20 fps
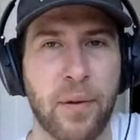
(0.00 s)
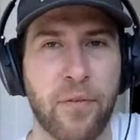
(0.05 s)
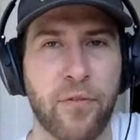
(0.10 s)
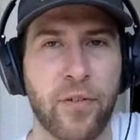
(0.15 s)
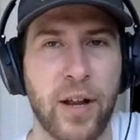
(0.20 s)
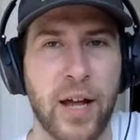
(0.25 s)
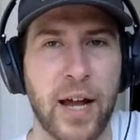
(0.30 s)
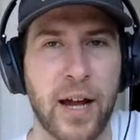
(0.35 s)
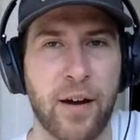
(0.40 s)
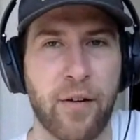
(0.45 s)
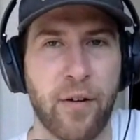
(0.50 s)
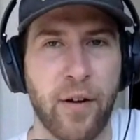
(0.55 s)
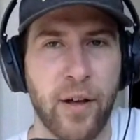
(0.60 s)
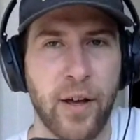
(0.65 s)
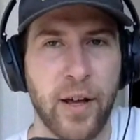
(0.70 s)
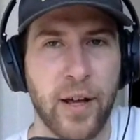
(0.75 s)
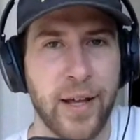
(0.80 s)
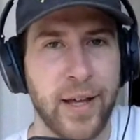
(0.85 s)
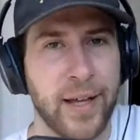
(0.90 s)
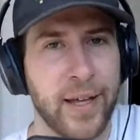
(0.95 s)
But for now,
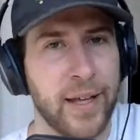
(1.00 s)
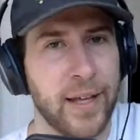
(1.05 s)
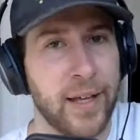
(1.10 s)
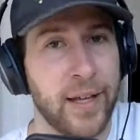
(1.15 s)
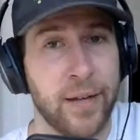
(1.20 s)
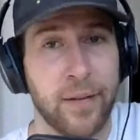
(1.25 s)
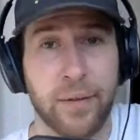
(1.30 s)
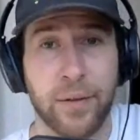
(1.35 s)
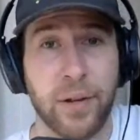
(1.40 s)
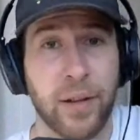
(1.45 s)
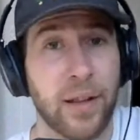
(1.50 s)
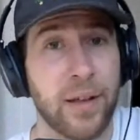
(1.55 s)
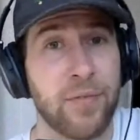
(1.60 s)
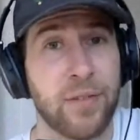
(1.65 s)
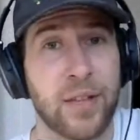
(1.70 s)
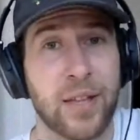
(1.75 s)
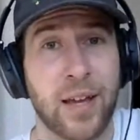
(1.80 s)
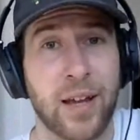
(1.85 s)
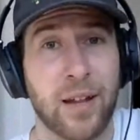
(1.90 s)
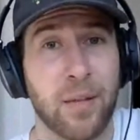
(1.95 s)
I'm going to leave
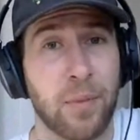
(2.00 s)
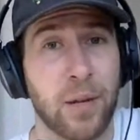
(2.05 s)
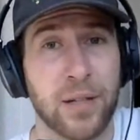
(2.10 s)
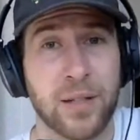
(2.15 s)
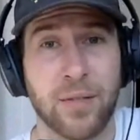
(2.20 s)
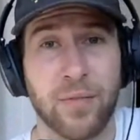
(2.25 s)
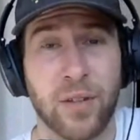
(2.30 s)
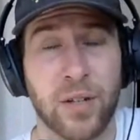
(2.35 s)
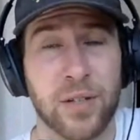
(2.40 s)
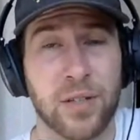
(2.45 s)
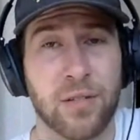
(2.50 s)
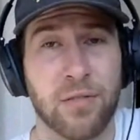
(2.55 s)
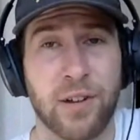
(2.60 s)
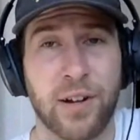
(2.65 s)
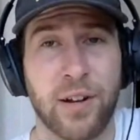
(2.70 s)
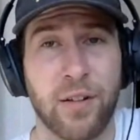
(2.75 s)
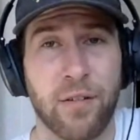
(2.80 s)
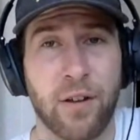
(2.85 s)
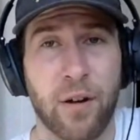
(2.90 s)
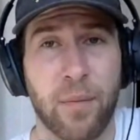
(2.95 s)
it there. The Bucks have lost
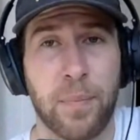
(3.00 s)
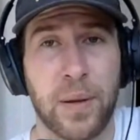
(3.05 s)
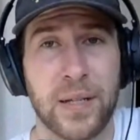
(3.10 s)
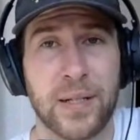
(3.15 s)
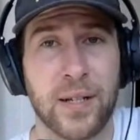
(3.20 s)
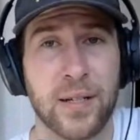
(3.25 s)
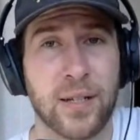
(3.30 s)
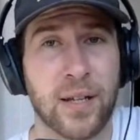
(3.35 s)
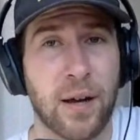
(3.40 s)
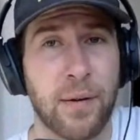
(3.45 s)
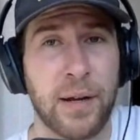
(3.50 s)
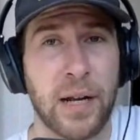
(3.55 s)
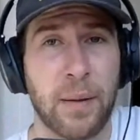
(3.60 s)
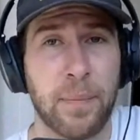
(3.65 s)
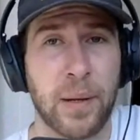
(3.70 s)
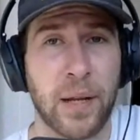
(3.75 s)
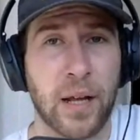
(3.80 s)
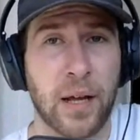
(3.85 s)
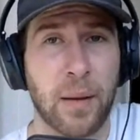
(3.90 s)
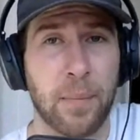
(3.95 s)
three in a row. Pistons coming
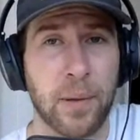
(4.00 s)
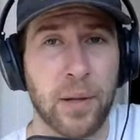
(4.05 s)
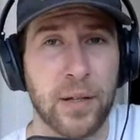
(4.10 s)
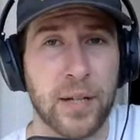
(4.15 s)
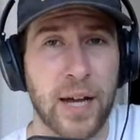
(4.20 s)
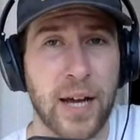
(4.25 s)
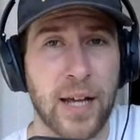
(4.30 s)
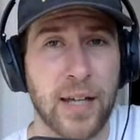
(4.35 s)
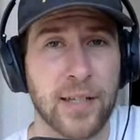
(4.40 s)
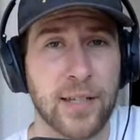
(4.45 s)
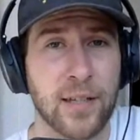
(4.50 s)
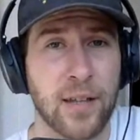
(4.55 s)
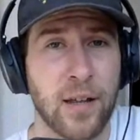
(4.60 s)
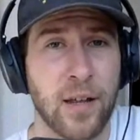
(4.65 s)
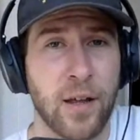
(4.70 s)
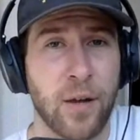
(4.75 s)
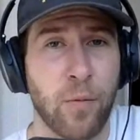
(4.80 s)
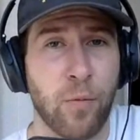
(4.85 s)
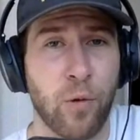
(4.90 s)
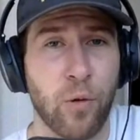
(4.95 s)
up in a couple of days.
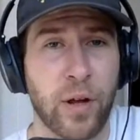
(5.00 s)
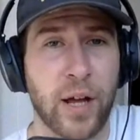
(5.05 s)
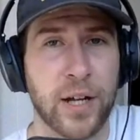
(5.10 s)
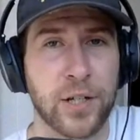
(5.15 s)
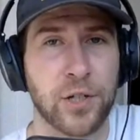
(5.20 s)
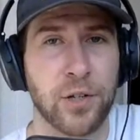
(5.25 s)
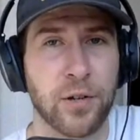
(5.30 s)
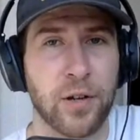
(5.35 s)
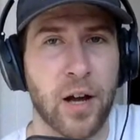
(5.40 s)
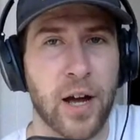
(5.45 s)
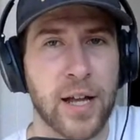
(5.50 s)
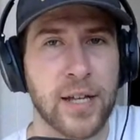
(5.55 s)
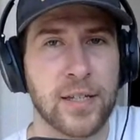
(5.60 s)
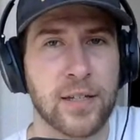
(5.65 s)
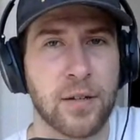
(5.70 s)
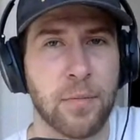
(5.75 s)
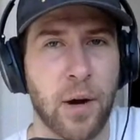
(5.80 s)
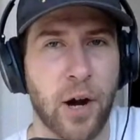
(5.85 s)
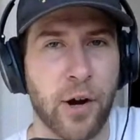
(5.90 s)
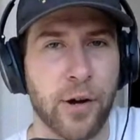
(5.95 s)
We'll catch you
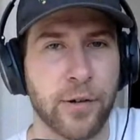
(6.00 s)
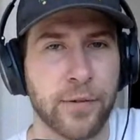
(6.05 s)
guys tomorrow.